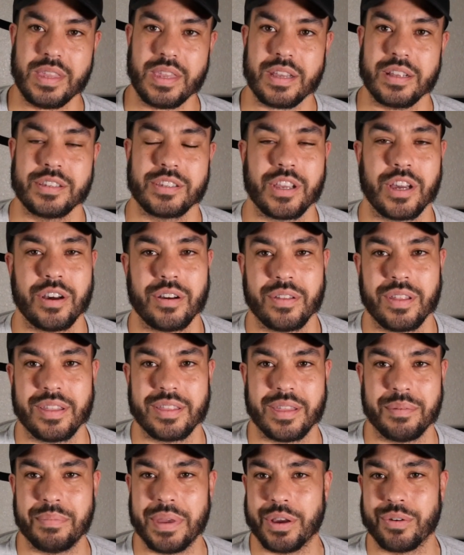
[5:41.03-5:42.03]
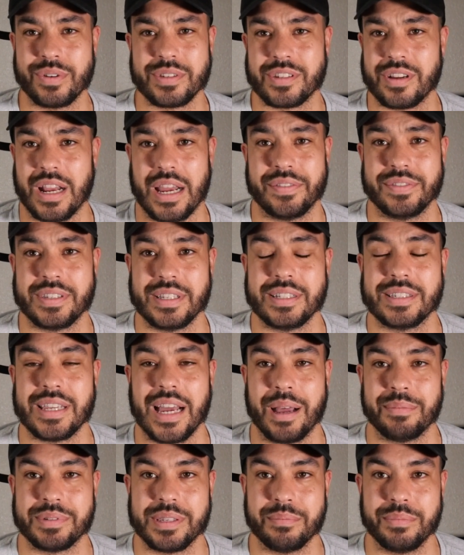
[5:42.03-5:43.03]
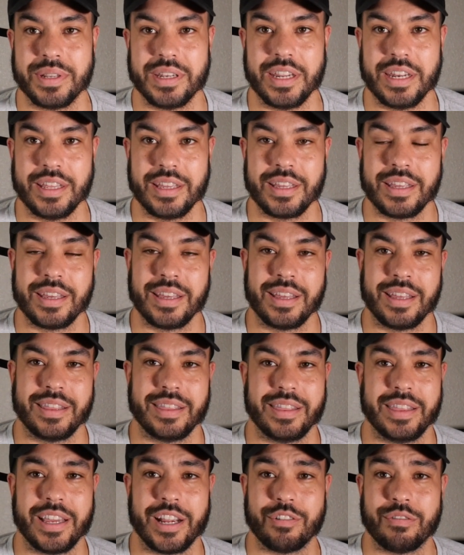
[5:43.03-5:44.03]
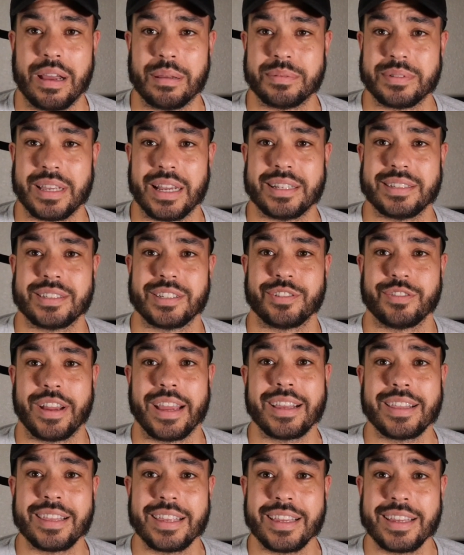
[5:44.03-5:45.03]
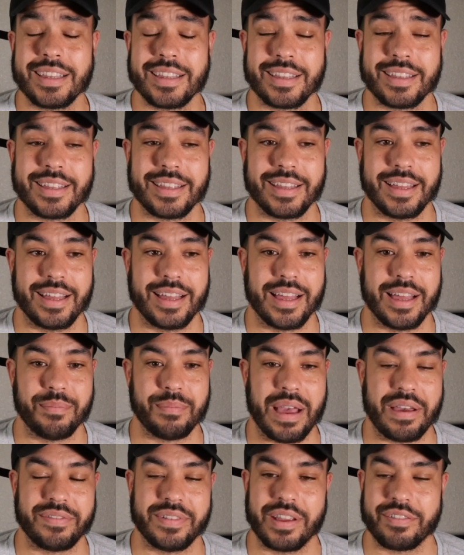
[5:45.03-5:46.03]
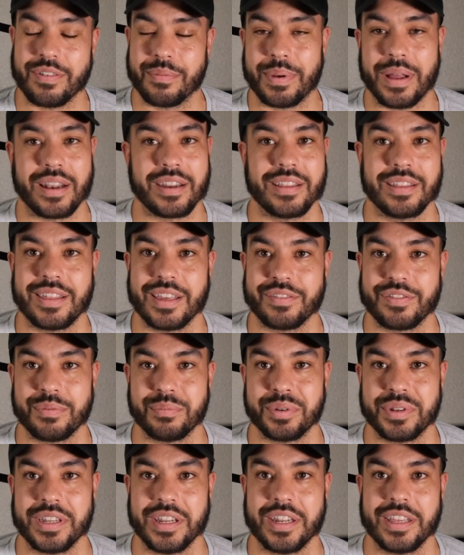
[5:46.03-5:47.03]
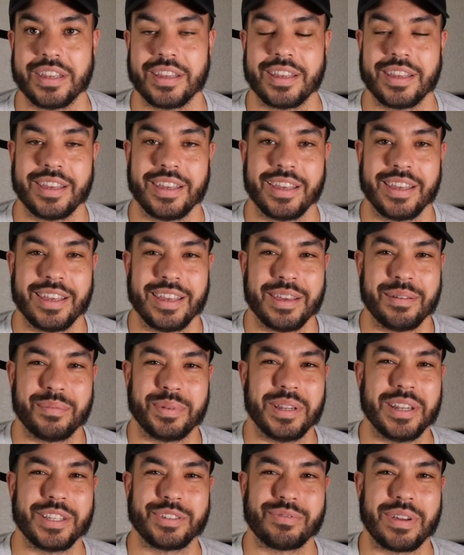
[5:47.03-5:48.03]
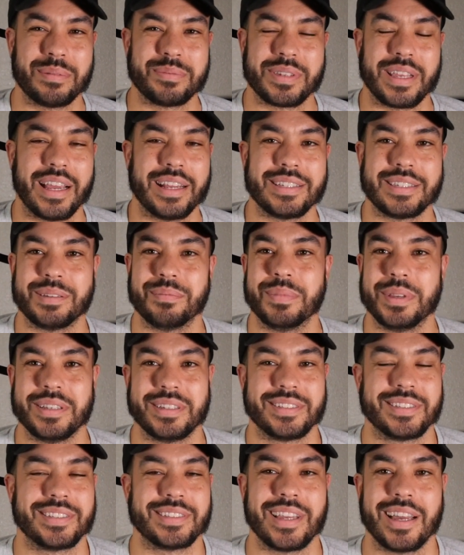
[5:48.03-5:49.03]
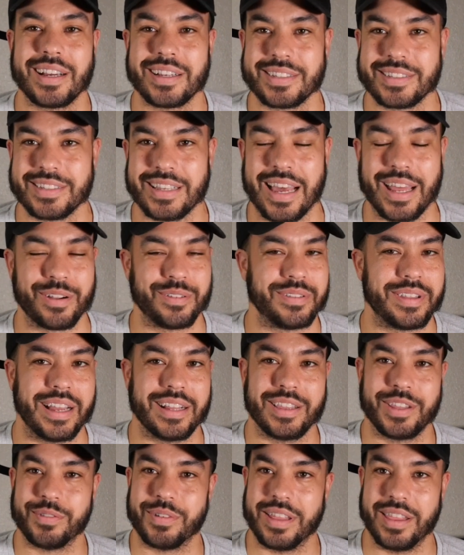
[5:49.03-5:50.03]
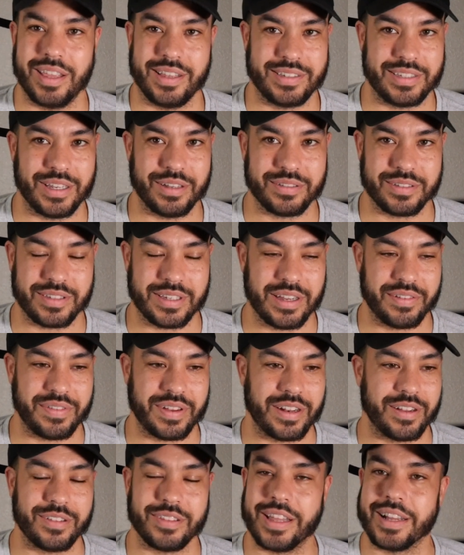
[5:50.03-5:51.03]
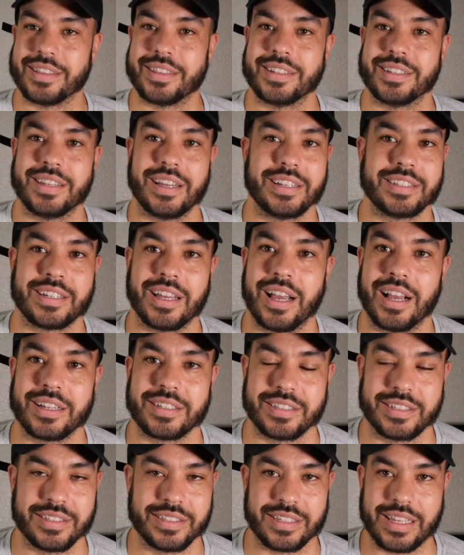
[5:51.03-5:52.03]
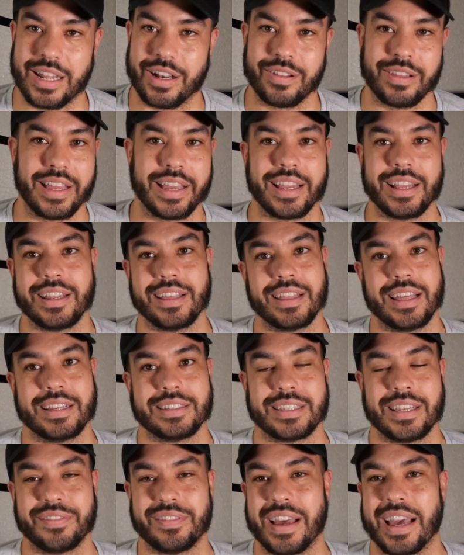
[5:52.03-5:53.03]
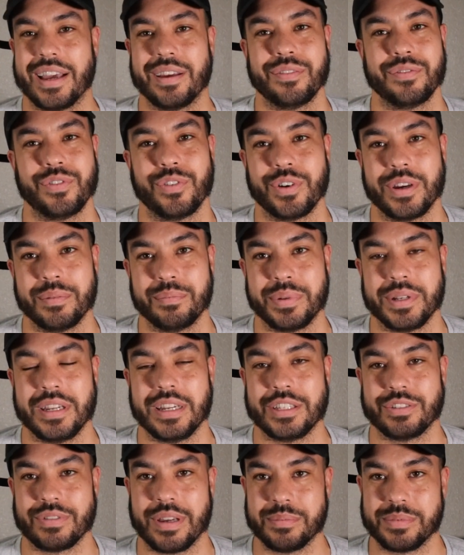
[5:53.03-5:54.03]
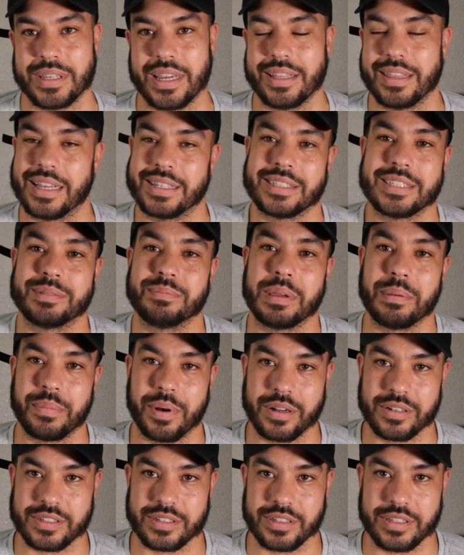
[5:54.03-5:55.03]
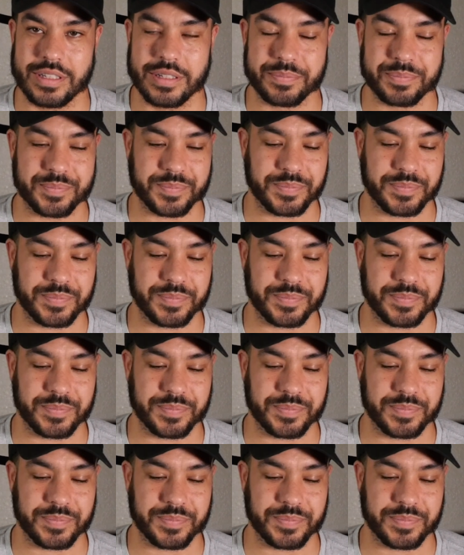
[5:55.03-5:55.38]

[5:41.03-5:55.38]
So the big ones are obviously Topps and Panini, their websites directly. I've never bought anything from Panini. Panini's website to me sucks. I don't like the way they sell stuff. I don't like the Dutch auctions. I don't like any of that stuff. I avoid Panini's website. That's just me personally.